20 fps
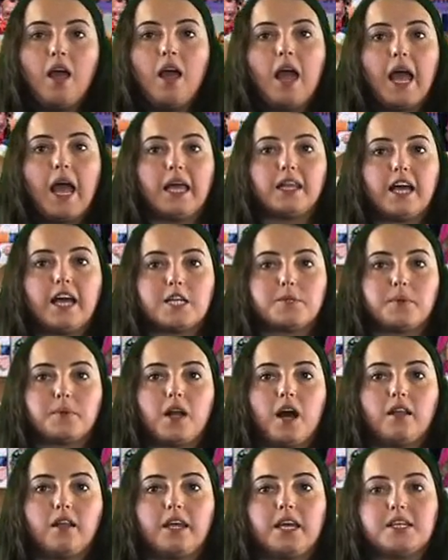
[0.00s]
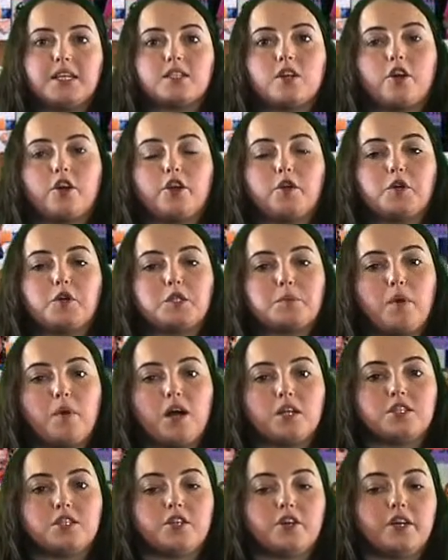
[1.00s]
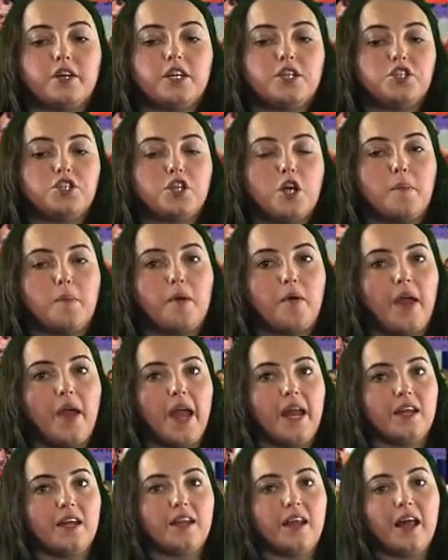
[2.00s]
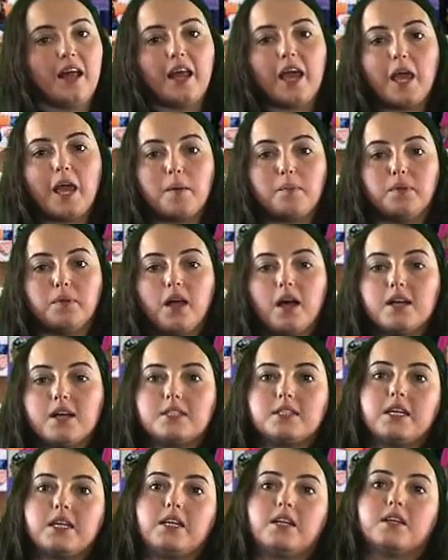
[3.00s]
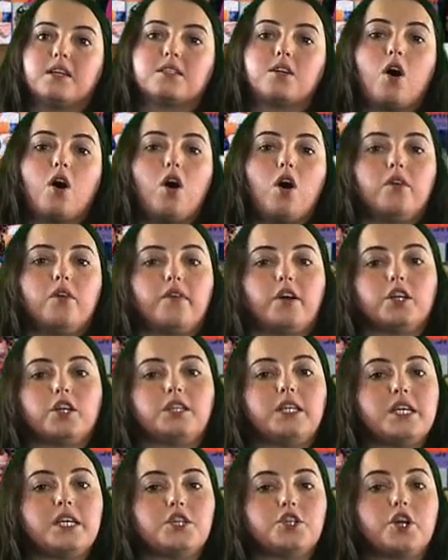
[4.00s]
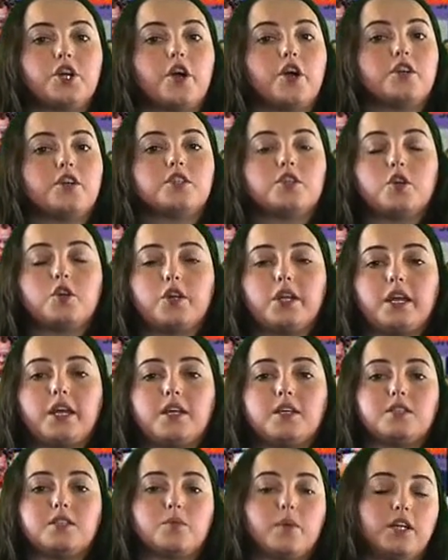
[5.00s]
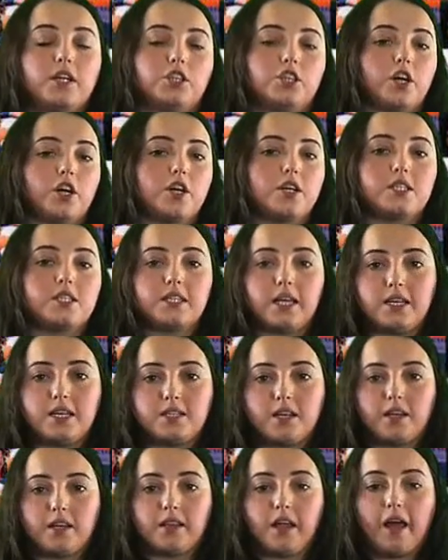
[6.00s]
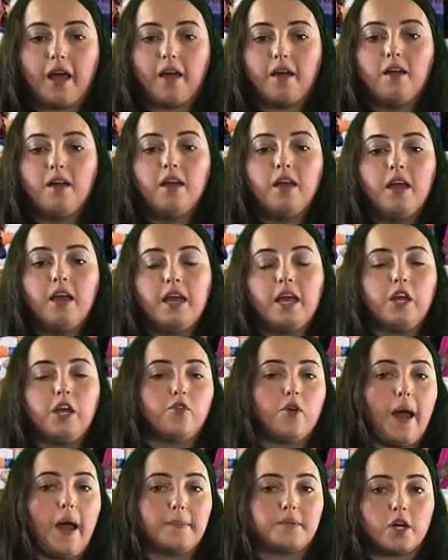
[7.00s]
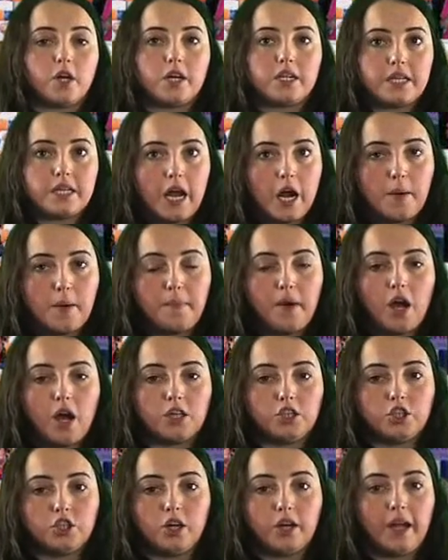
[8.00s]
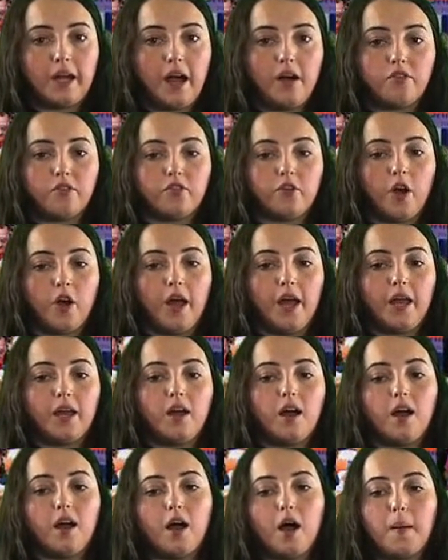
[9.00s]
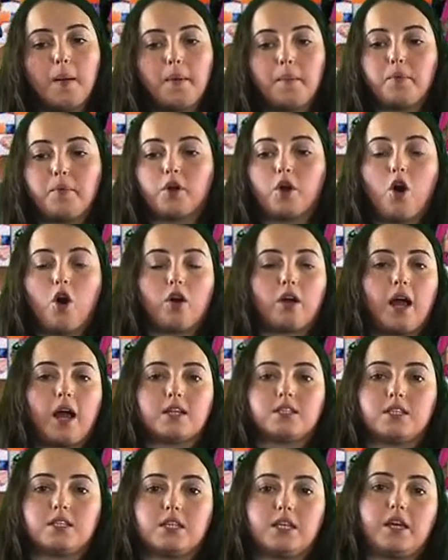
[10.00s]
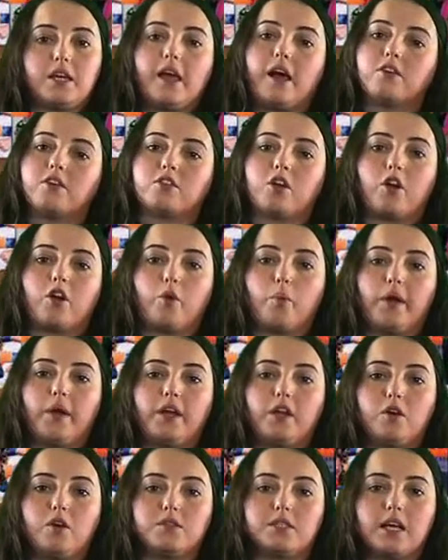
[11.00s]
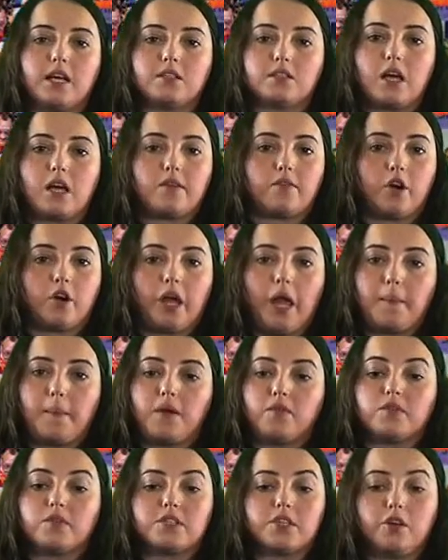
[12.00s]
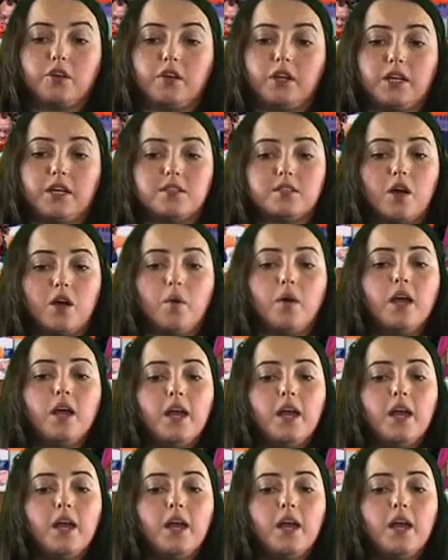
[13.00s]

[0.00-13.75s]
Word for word: And last but not least, our newest sponsor is Joe Bohannon at A+. Plus. He does all of our t-shirts, hoodies, sweatshirts, things like that. He racked our entire box truck out front um, and put all kinds of decals on our windows outside of our gaming facility. So